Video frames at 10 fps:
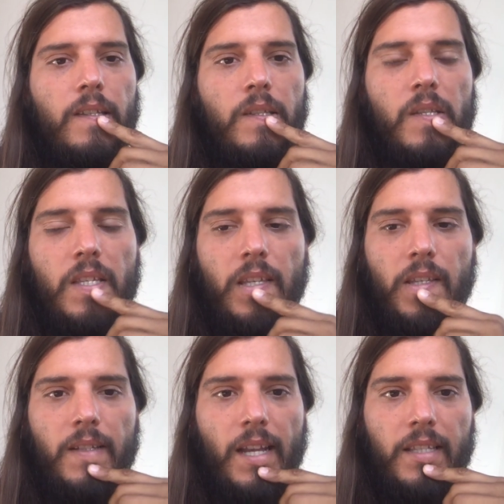you
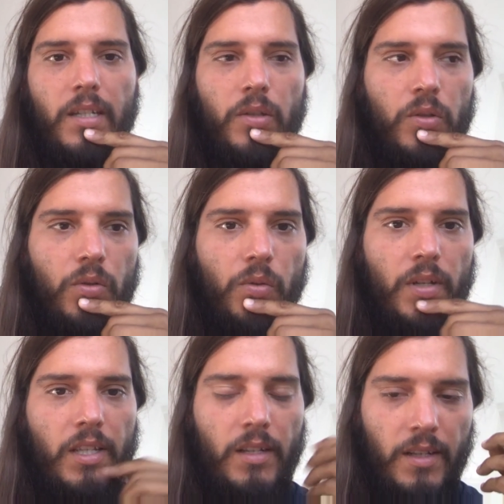see that's how you do
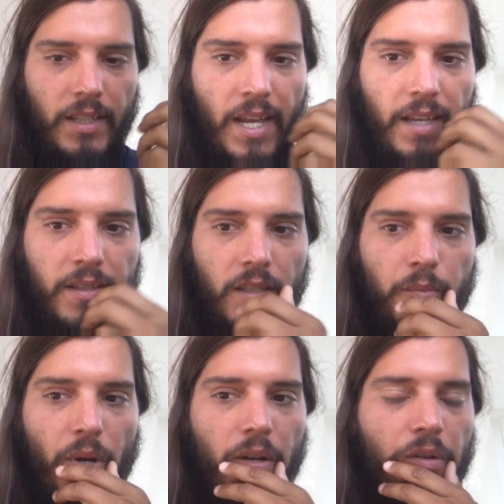it it ignites the
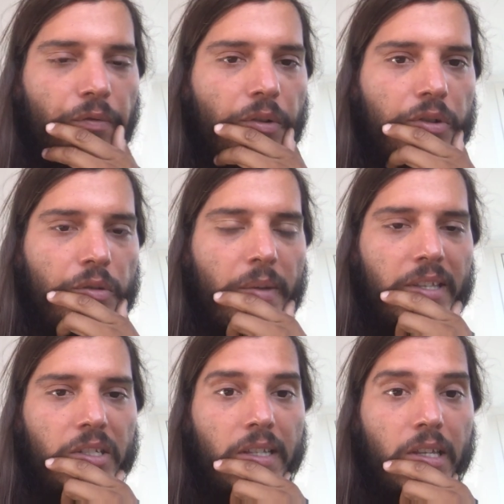spark of your
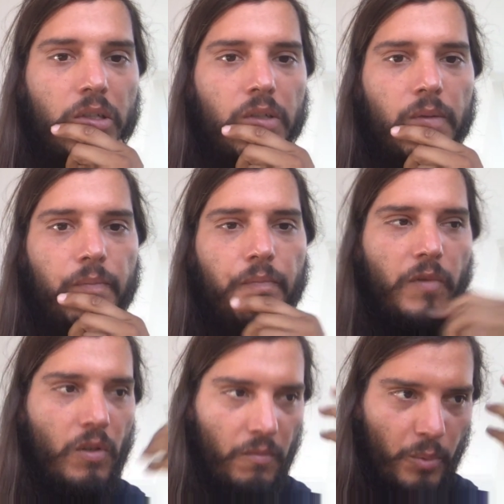imagination
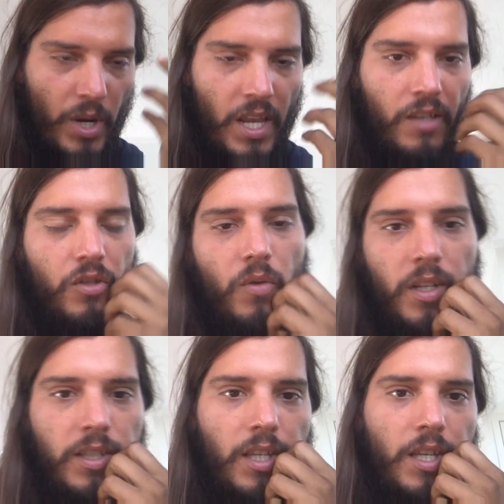your brains your
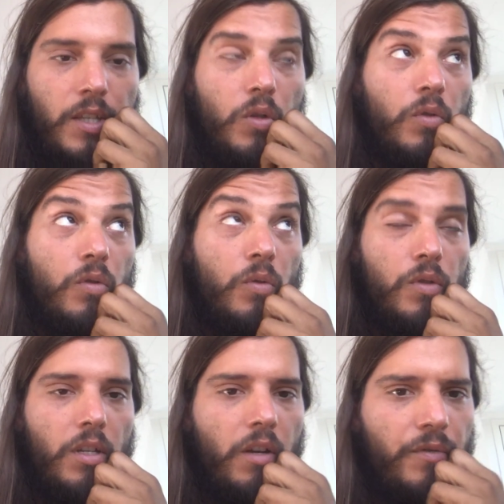idea your true
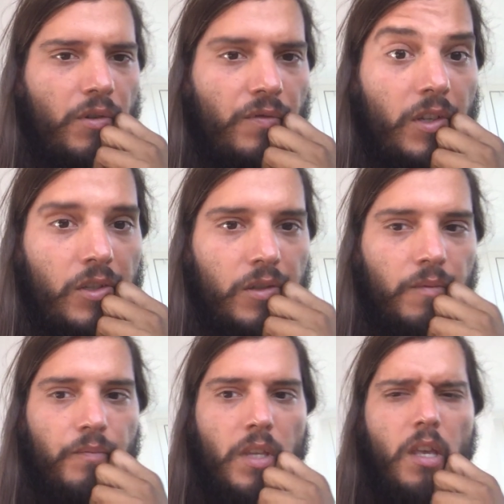self your
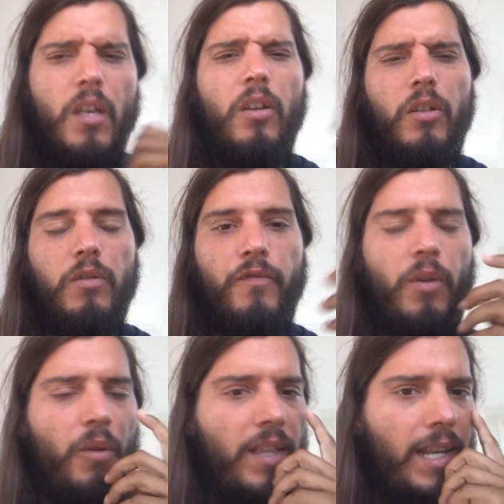vision because of
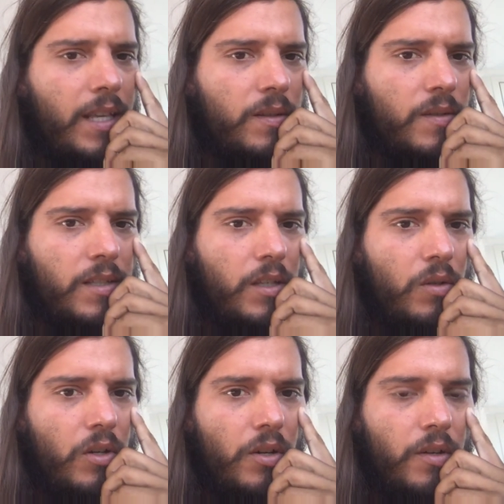all the lessons that
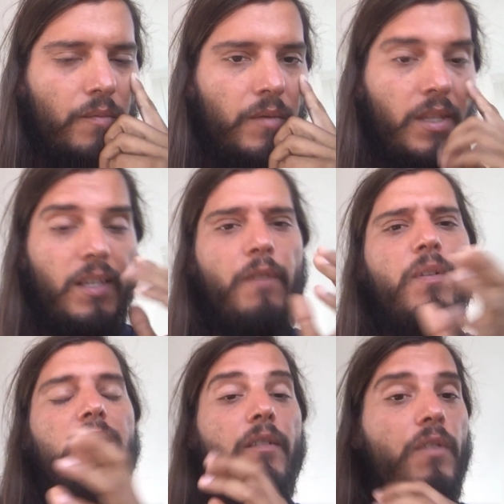you learn the, if
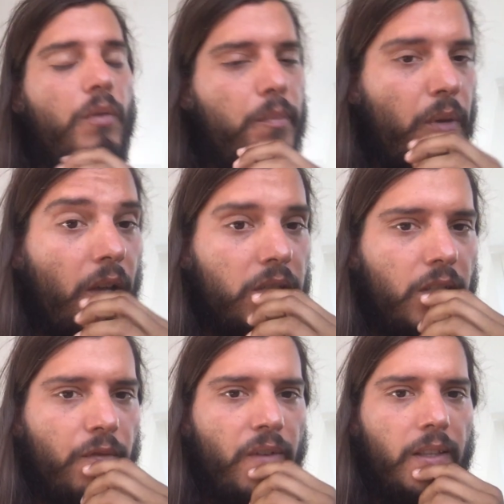it's a very
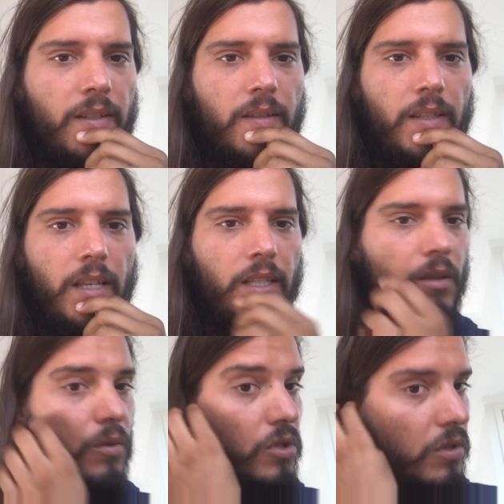positive fantasy and
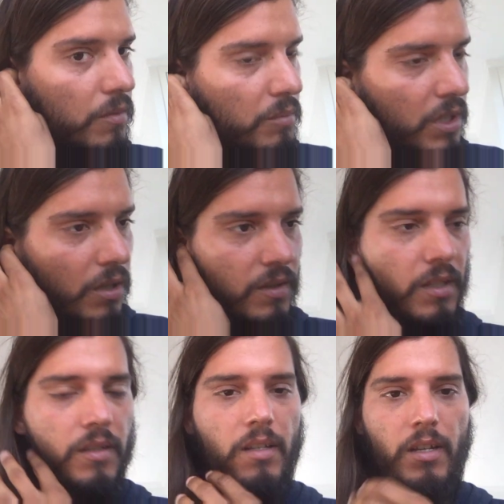illusion because
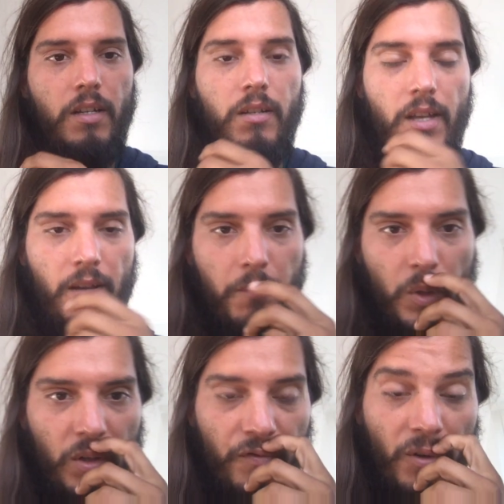it's a, a
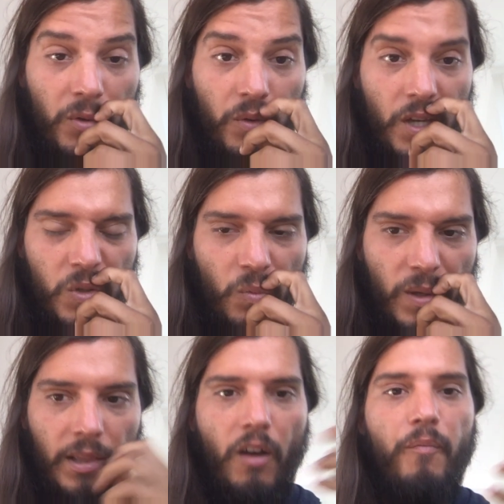beautiful creation
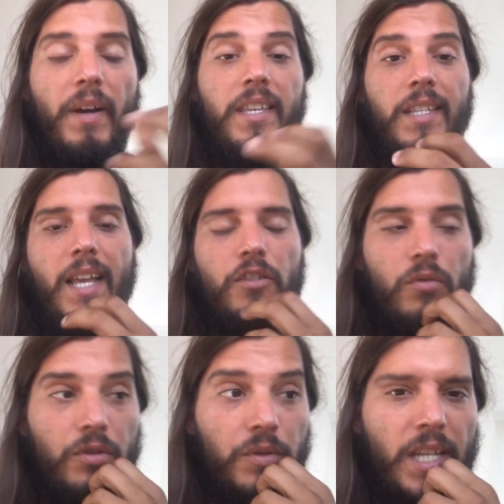with love by an
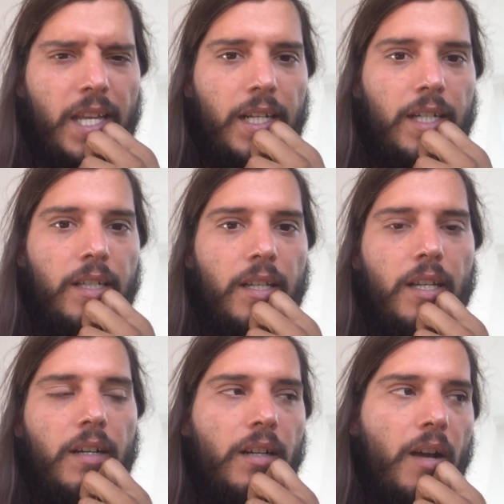actual creator
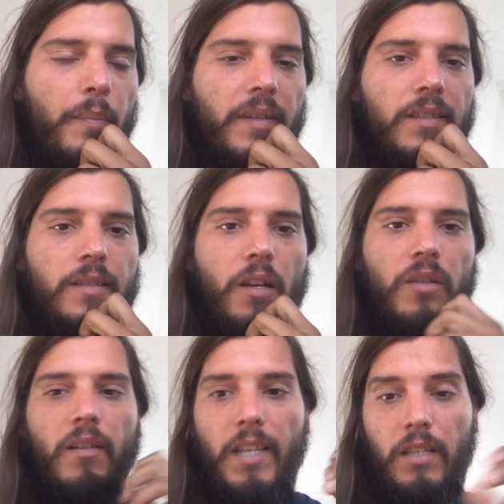compass
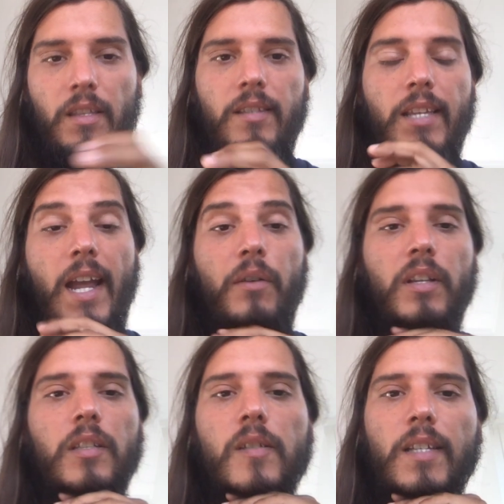asunder like these
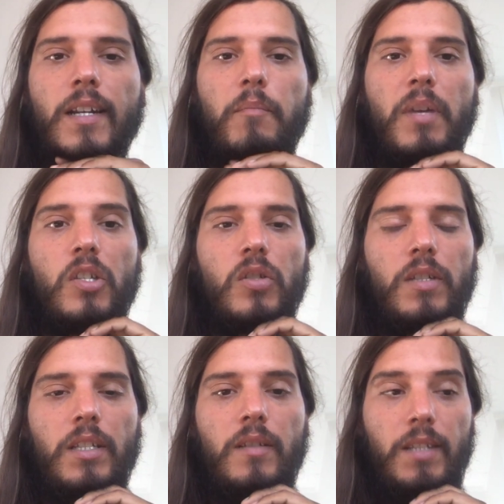characters that i'm
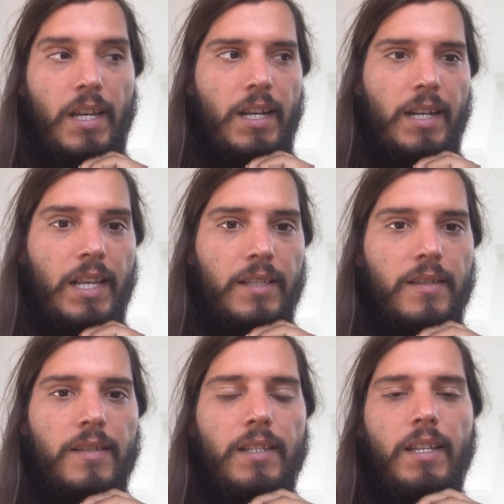mentioning that are
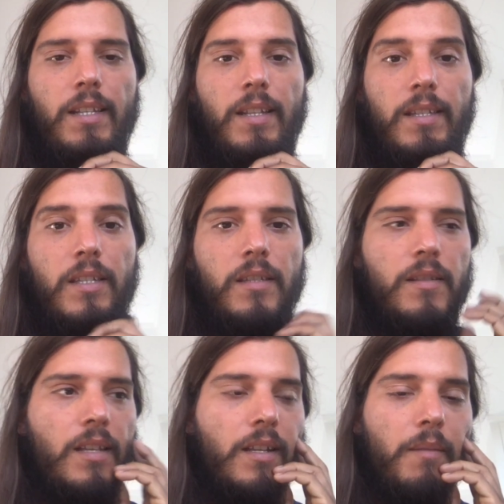lessons there that
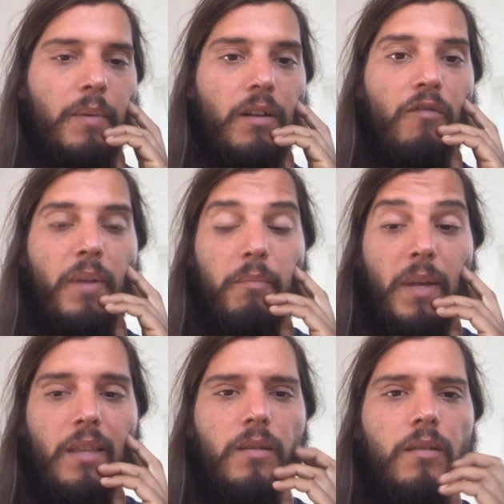teaches that are part of my
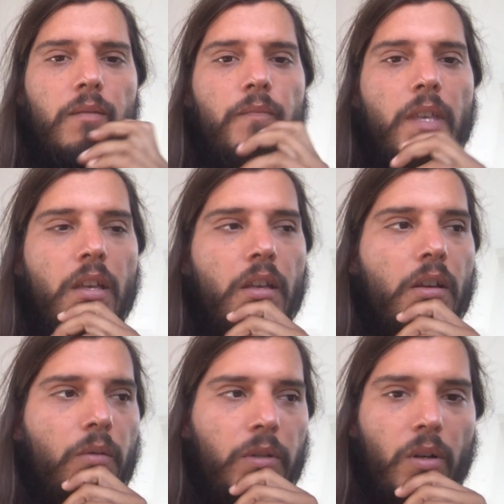pantheon
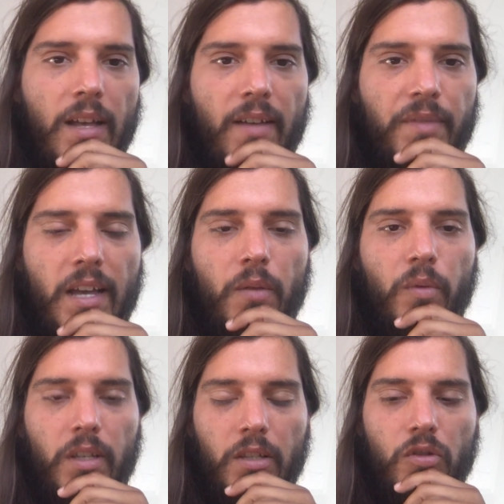we all have that.
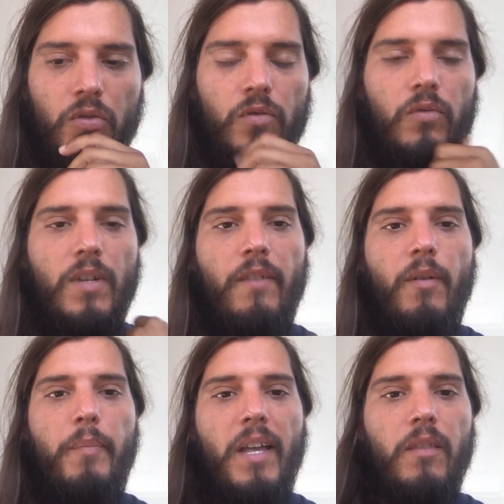We can choose to have
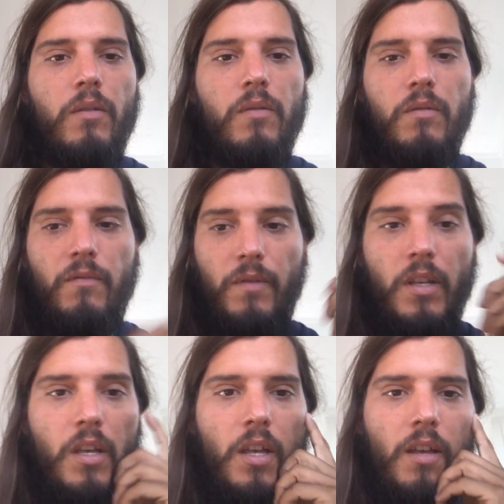our pantheons of
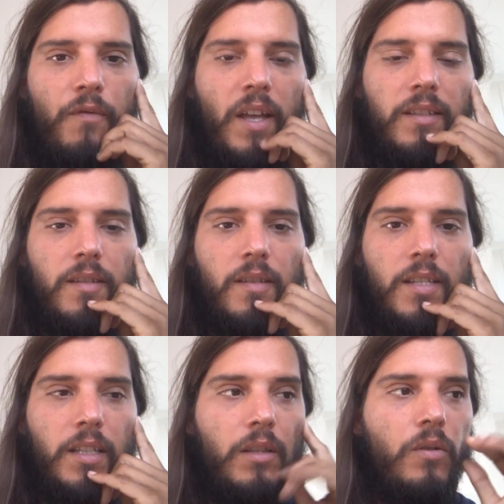
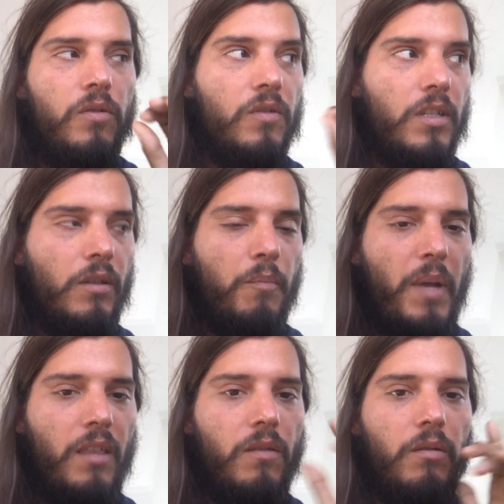fantasies and illusions and our
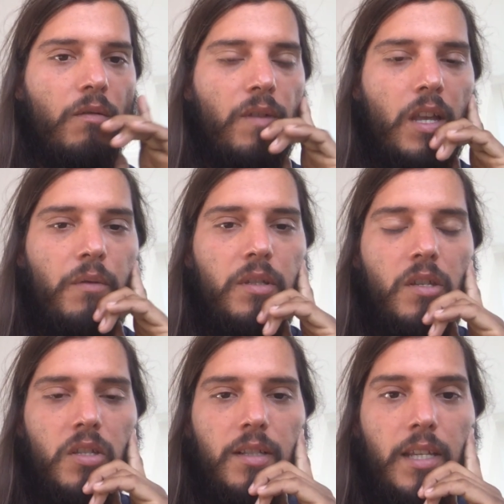pantheon of
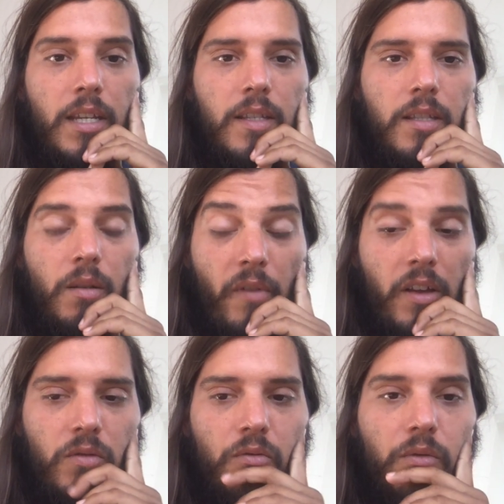heritage and legacy of
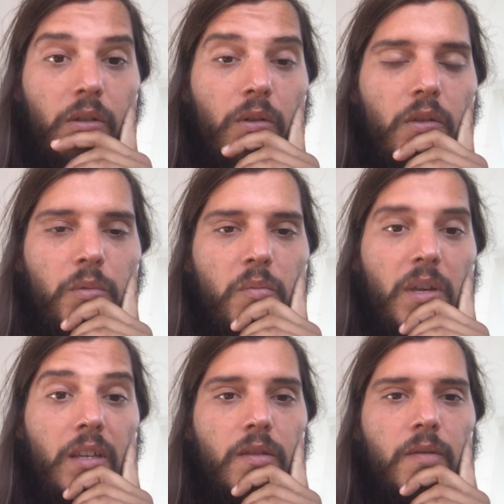actual real human
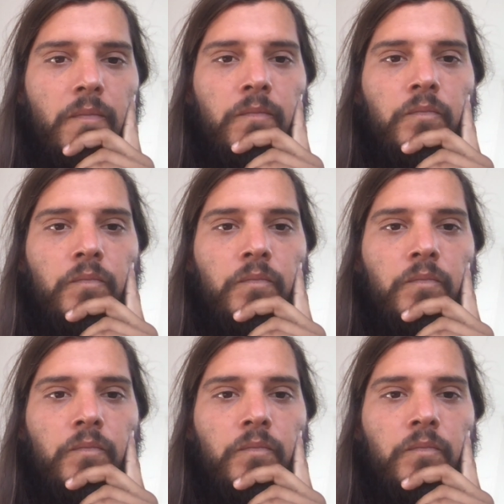beings.